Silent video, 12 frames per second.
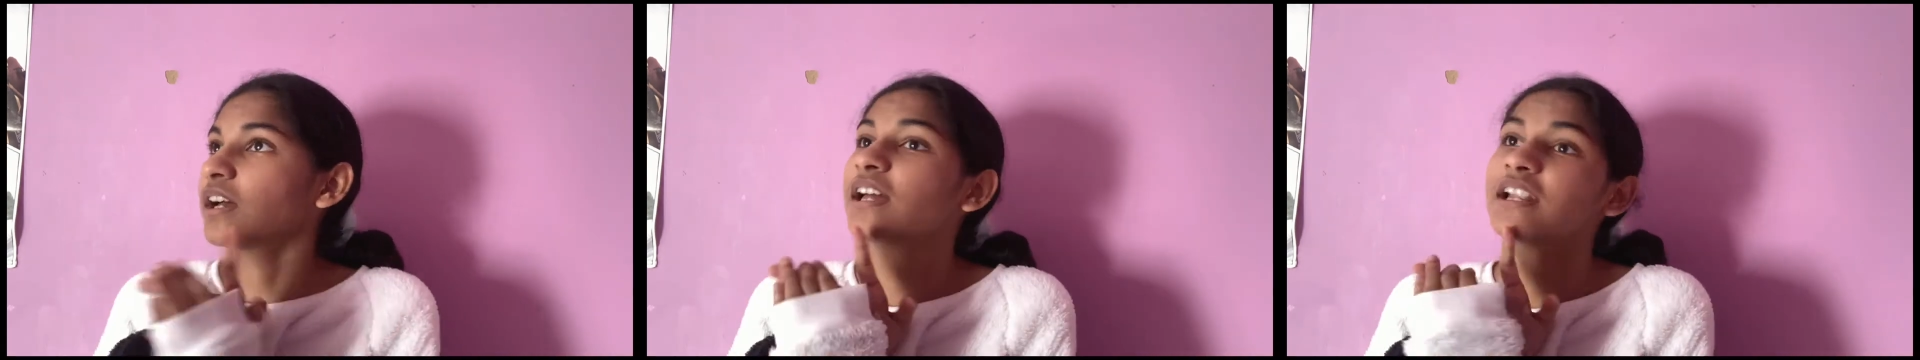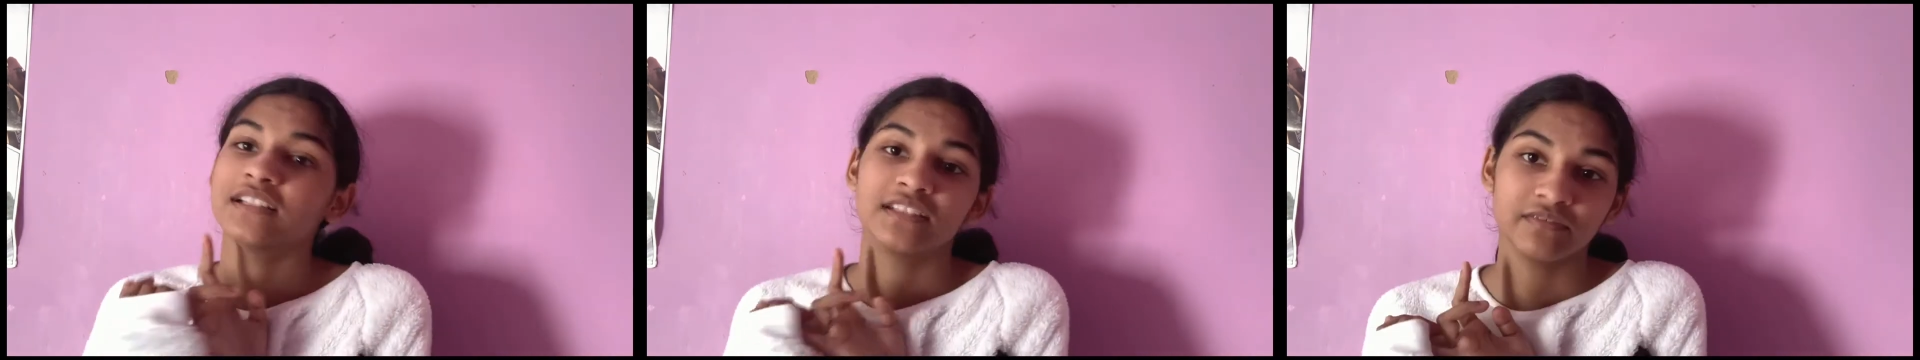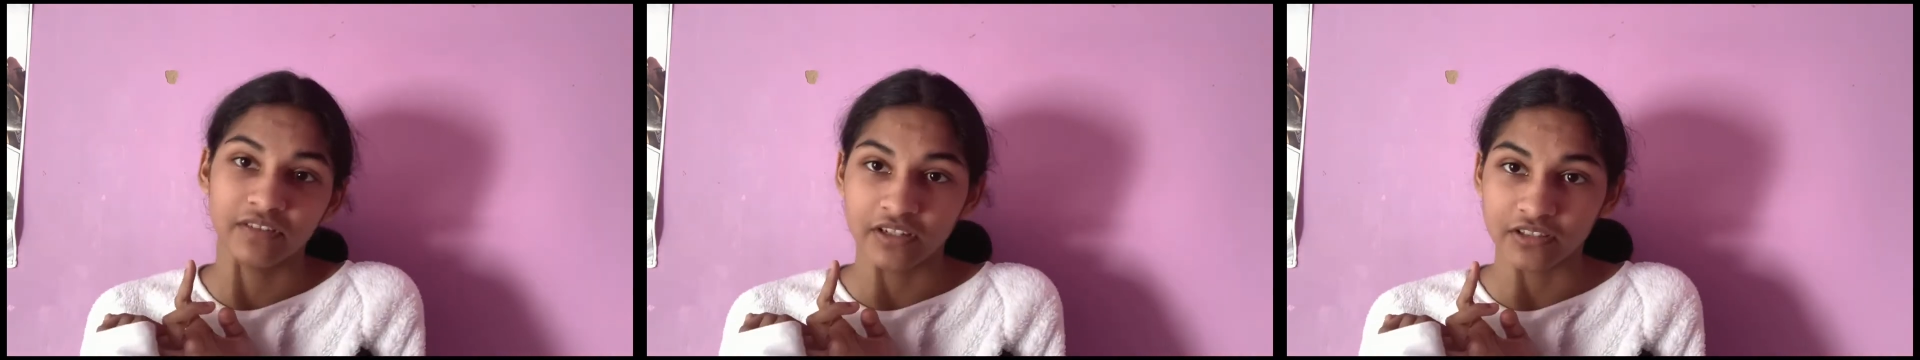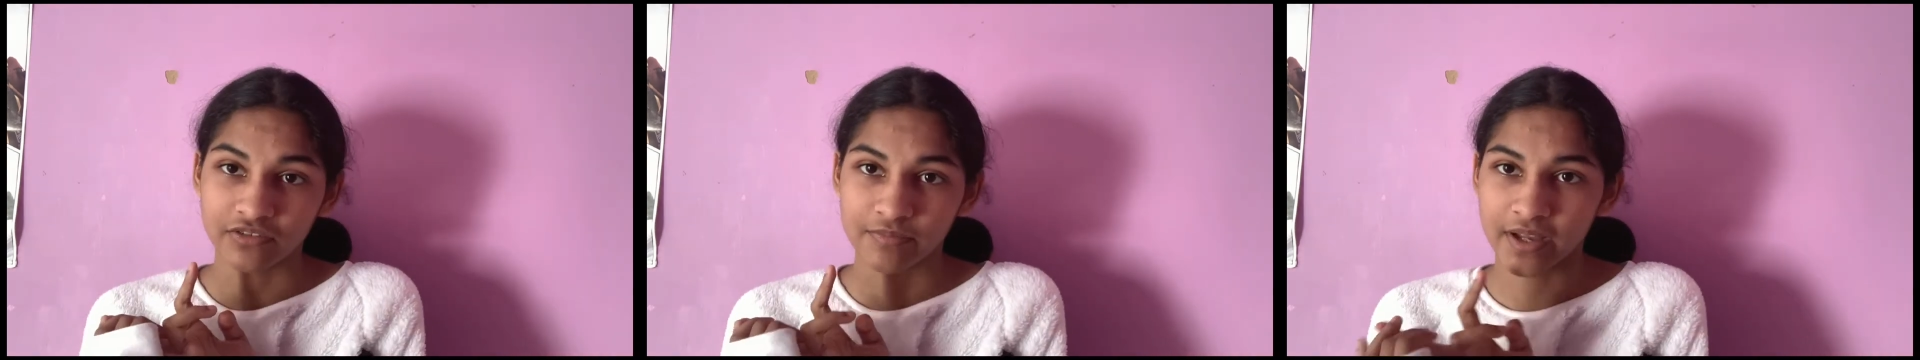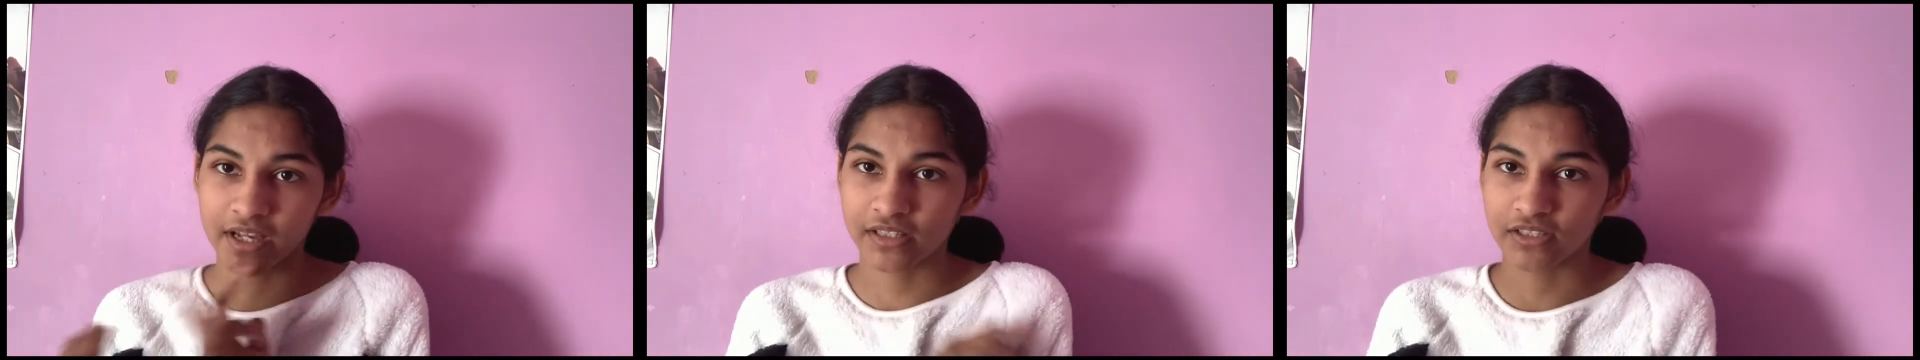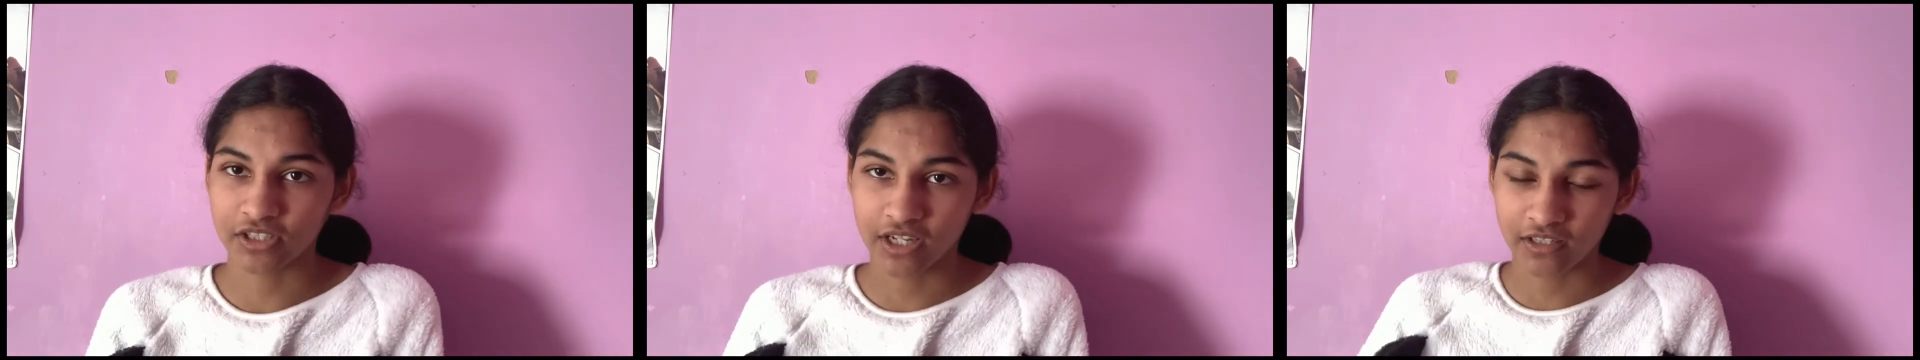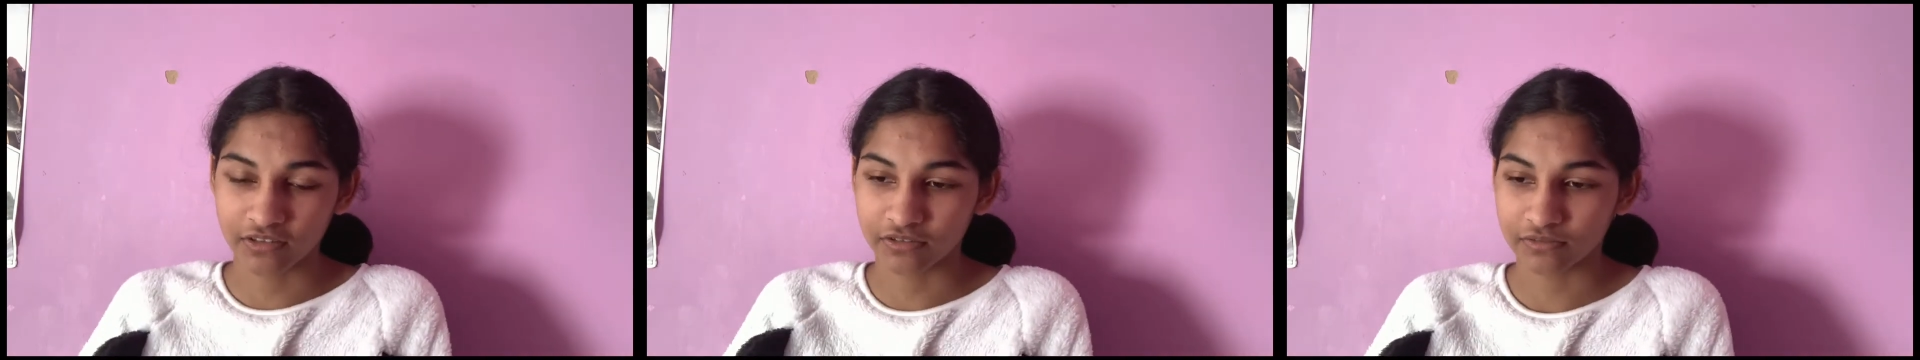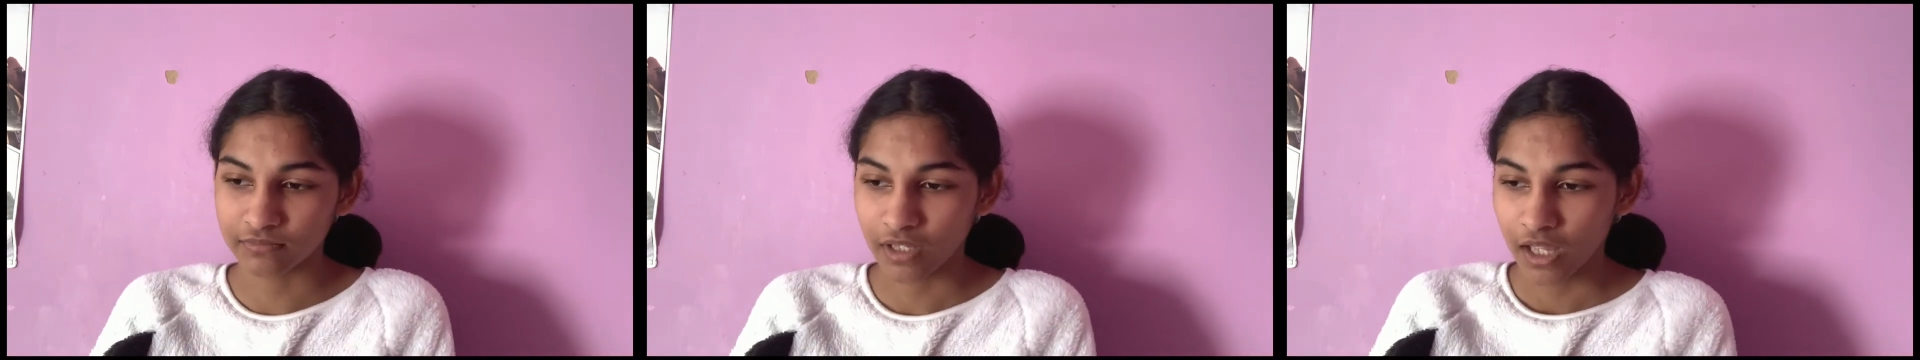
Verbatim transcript: editing videos for my other channel.